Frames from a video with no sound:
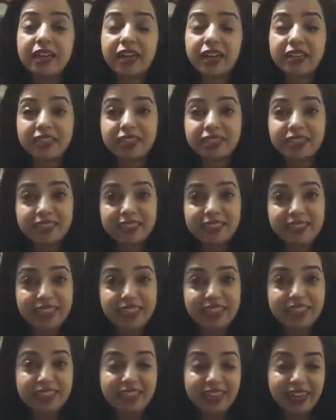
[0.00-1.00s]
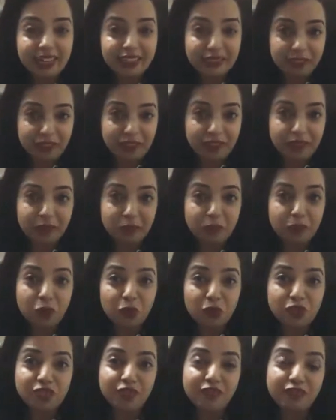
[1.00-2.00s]
another thing that
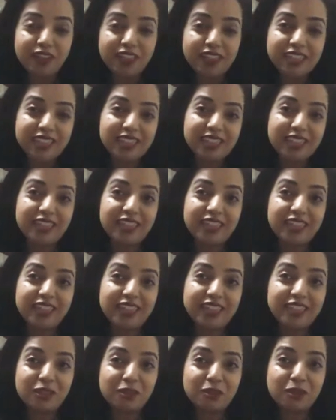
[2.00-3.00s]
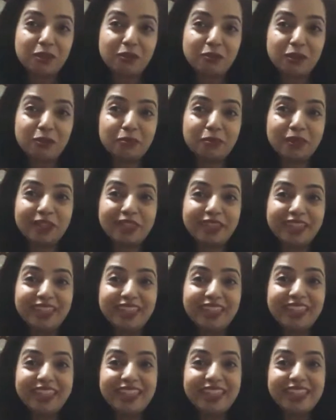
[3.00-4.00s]
most of us need to remember
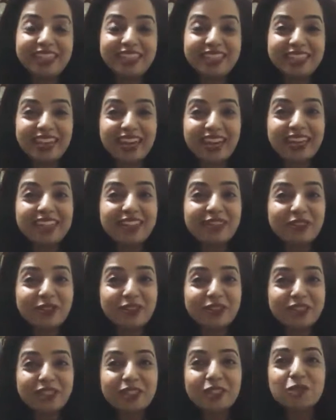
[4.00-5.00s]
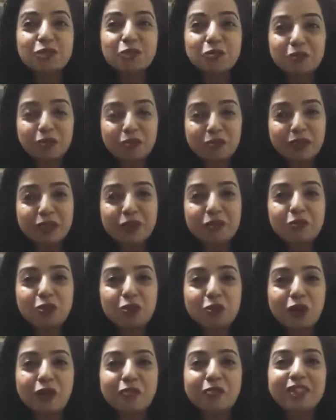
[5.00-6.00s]
is that Dr. Subramanian
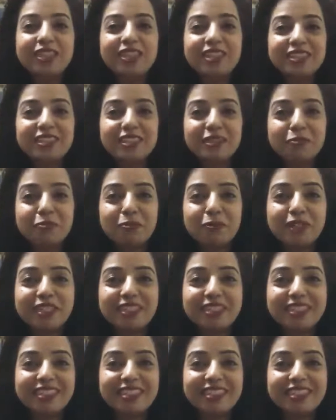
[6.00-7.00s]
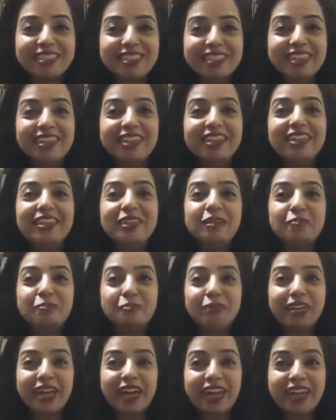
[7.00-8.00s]
Swamy is the person
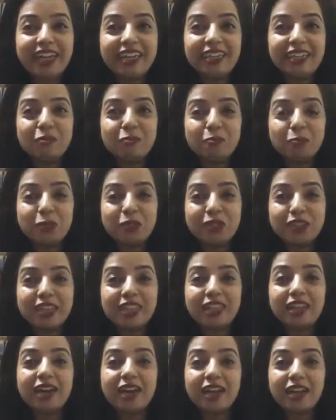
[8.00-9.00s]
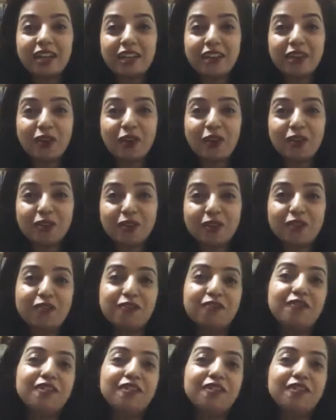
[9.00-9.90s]
behind putting a lot of